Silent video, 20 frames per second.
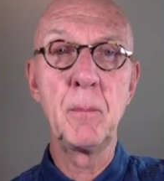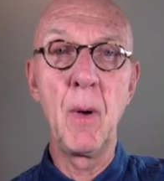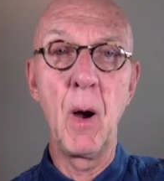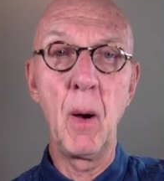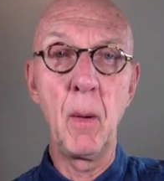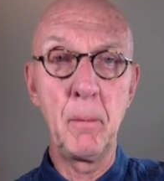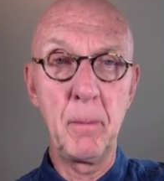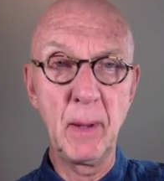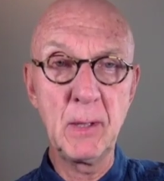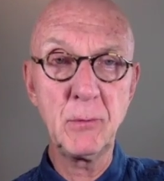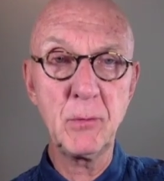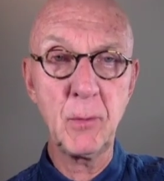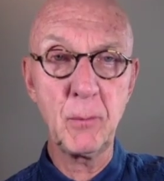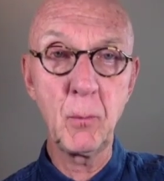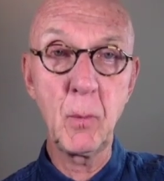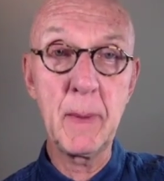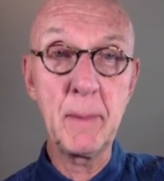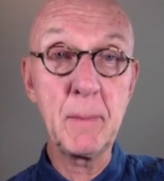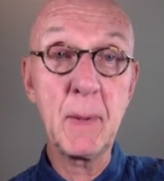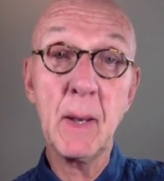A bunch
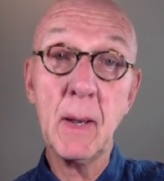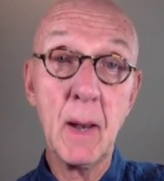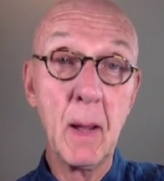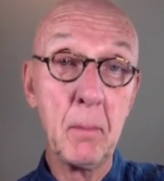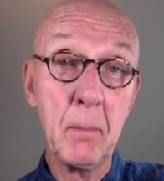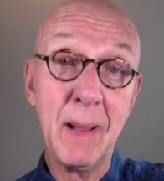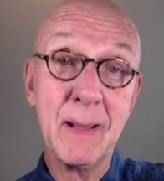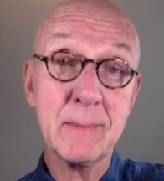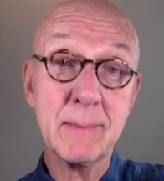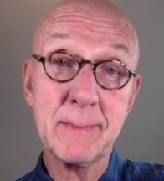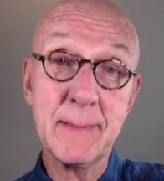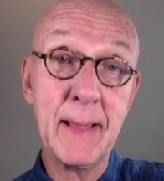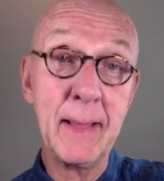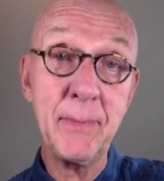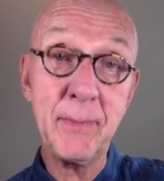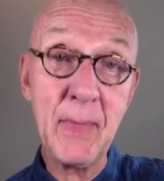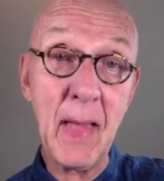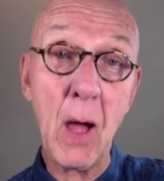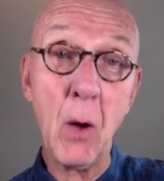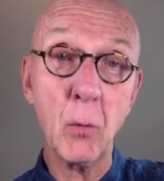of women, about
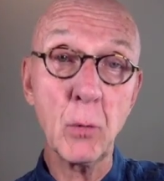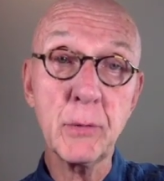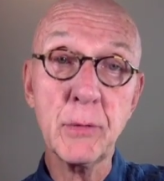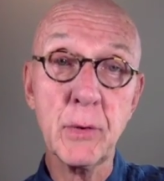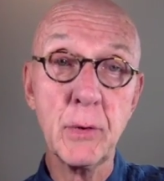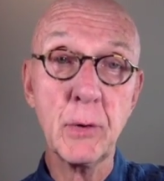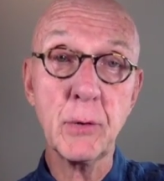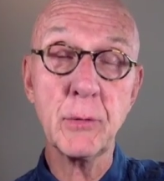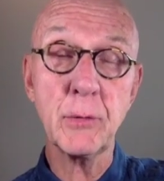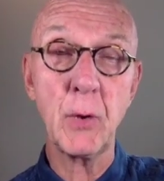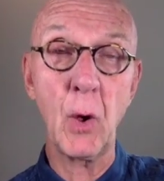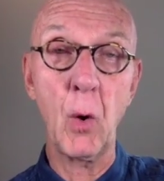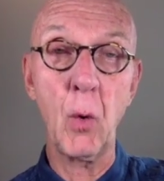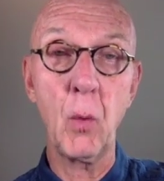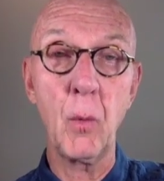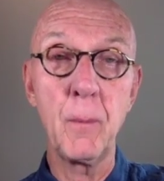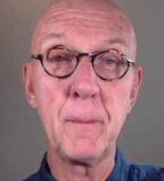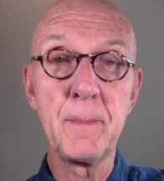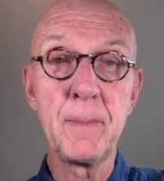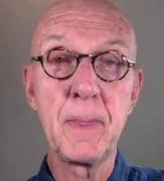10,000 or
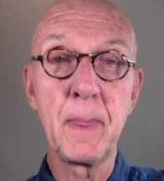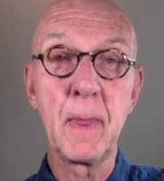so,